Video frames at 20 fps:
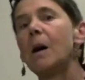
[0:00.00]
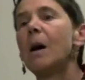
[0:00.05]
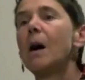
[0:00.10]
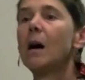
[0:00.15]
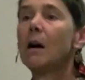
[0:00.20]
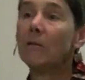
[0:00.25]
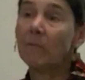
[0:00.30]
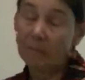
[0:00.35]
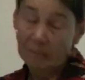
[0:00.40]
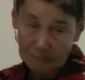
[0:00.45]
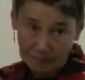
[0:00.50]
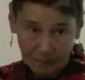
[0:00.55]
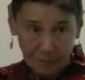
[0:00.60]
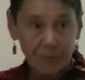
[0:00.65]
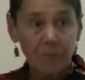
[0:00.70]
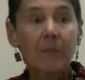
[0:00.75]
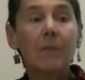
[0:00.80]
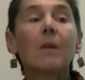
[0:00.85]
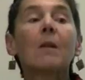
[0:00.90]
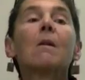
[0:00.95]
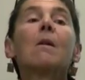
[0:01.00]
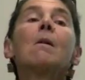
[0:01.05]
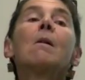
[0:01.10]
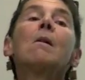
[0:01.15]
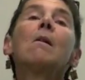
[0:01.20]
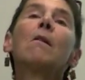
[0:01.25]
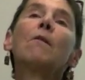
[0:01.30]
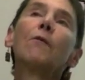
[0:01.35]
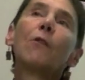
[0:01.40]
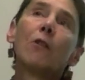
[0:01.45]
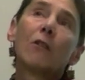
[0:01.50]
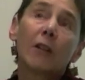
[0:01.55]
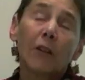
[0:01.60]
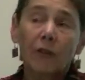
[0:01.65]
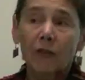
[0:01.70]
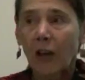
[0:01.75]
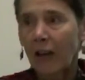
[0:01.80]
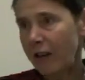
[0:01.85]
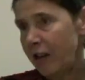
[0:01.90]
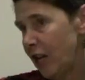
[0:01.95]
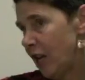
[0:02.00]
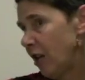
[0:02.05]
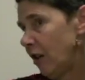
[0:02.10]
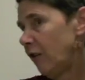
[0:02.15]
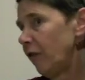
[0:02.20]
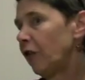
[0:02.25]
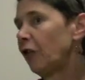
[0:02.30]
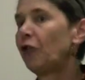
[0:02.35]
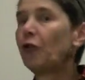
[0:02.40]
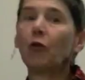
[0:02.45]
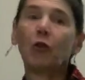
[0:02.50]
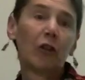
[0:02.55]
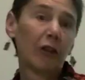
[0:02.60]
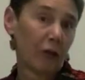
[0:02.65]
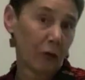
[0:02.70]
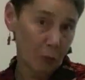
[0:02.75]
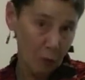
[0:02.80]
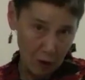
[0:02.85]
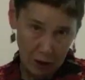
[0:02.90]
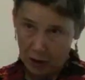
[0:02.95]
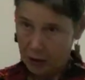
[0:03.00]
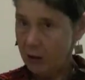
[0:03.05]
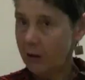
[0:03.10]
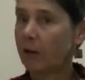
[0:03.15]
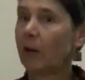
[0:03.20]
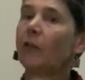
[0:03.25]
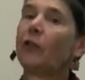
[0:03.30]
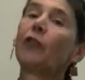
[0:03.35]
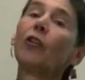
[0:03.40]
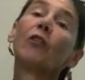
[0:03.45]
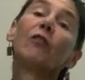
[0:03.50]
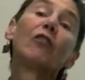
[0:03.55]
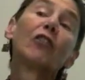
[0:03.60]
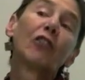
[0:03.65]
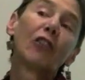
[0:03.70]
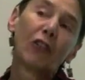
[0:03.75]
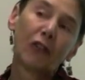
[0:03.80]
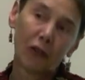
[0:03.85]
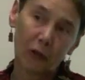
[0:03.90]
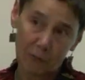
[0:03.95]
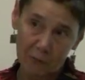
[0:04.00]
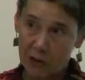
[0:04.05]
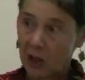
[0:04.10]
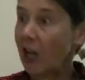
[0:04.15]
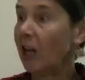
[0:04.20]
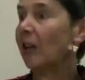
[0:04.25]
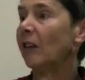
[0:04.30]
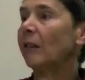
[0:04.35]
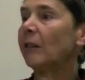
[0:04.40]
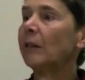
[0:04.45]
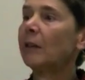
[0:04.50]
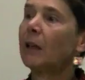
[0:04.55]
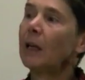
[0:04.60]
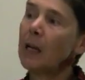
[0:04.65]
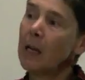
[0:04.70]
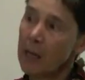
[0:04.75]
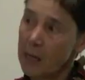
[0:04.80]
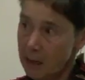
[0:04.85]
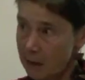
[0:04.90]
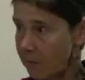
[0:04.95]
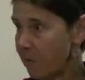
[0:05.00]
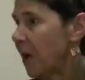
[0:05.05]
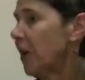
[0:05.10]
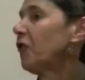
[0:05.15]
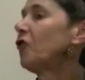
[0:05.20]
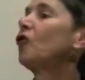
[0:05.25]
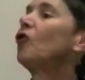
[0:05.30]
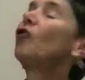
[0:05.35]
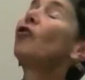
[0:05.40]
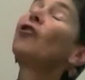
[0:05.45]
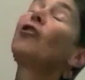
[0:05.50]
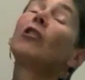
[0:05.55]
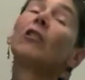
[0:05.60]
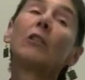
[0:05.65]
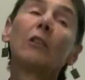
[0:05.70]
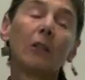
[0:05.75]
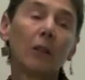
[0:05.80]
A focus on the individual is what a service system does. It measures